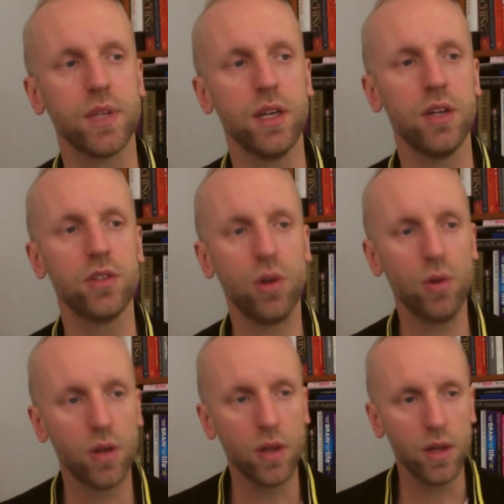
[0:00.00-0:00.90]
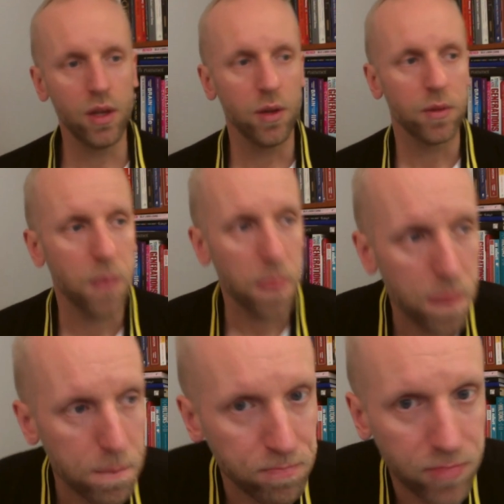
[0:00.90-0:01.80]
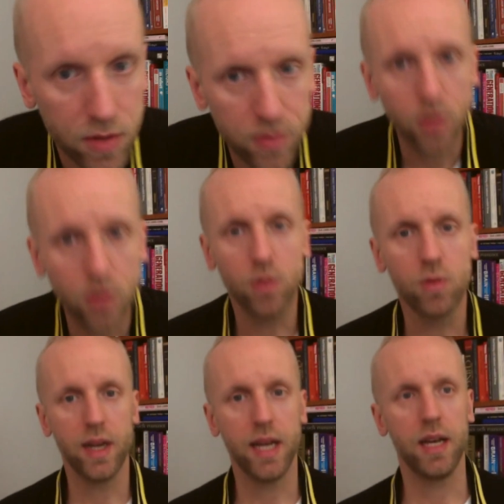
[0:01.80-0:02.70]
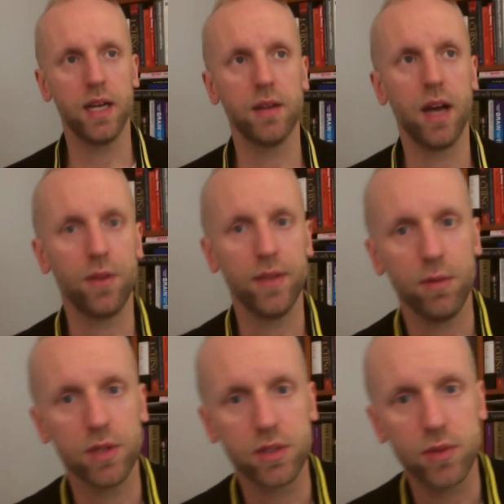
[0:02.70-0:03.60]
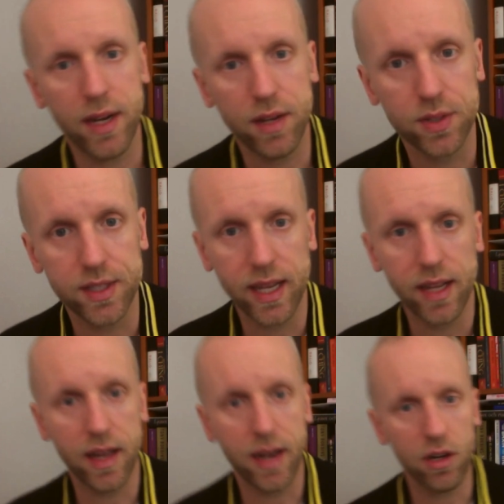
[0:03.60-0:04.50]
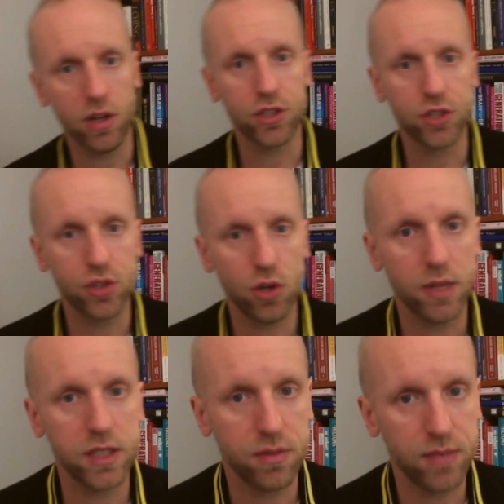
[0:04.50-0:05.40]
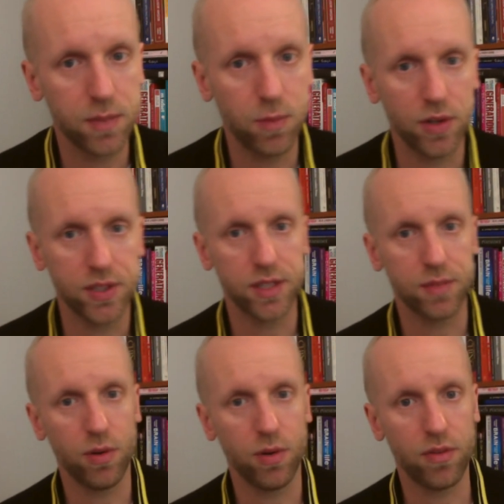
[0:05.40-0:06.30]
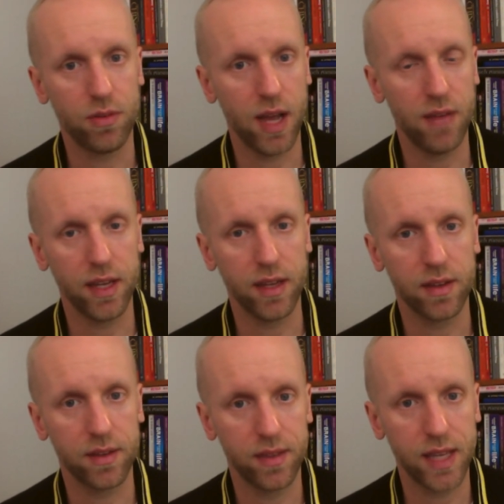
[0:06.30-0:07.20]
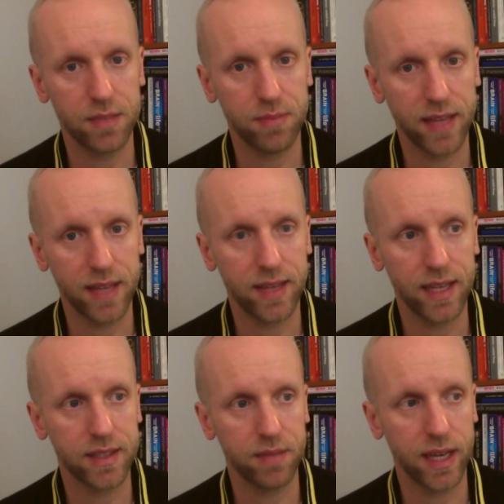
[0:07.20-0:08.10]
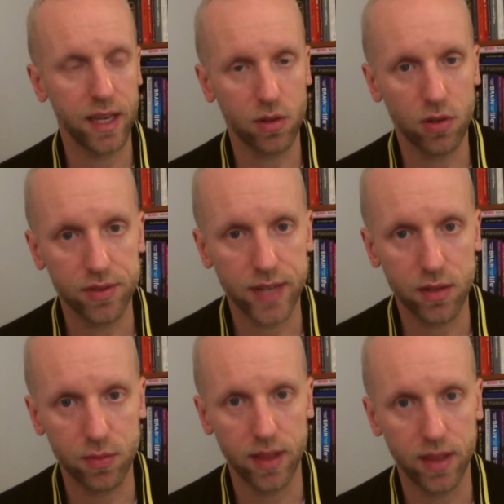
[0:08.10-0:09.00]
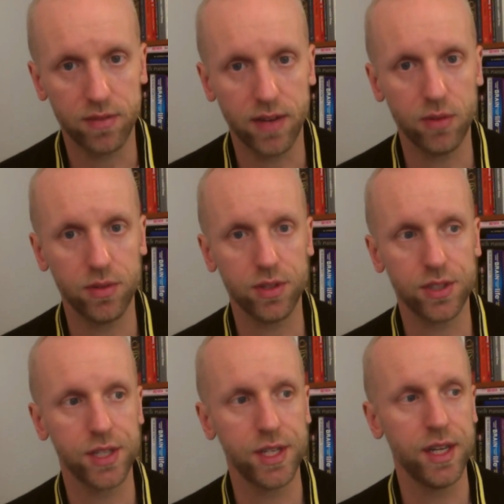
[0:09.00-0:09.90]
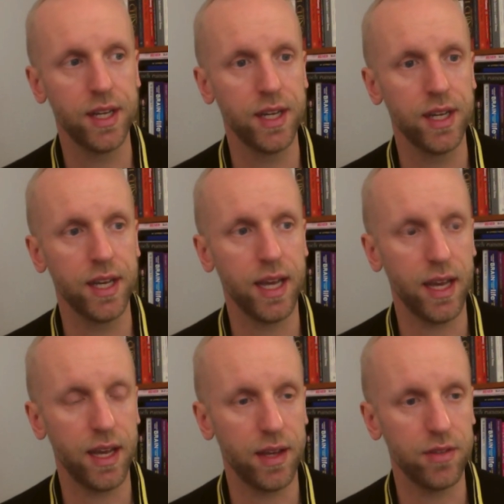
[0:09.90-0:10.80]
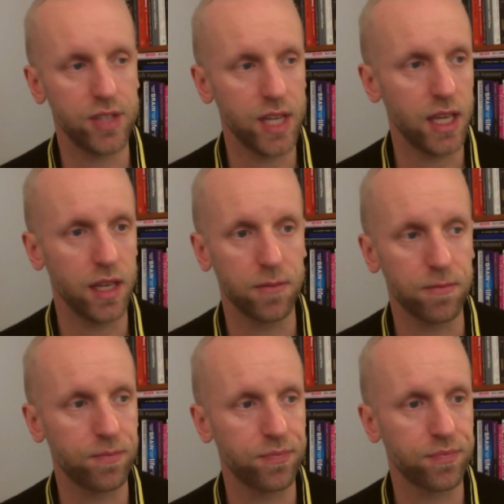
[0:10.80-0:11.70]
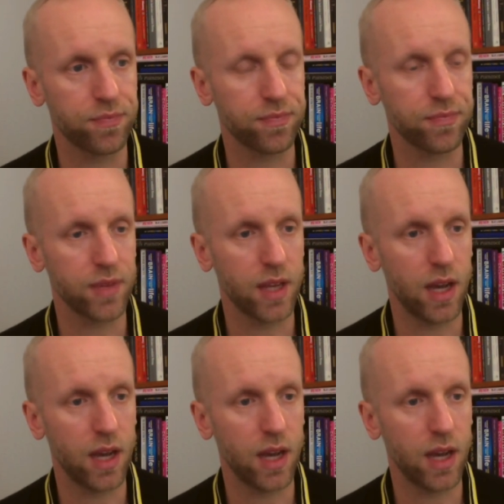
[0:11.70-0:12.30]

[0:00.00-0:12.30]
So I thought that was quite interesting, and I learned so much from this process, both from having these meetings and being in contact with the founders, and seeing how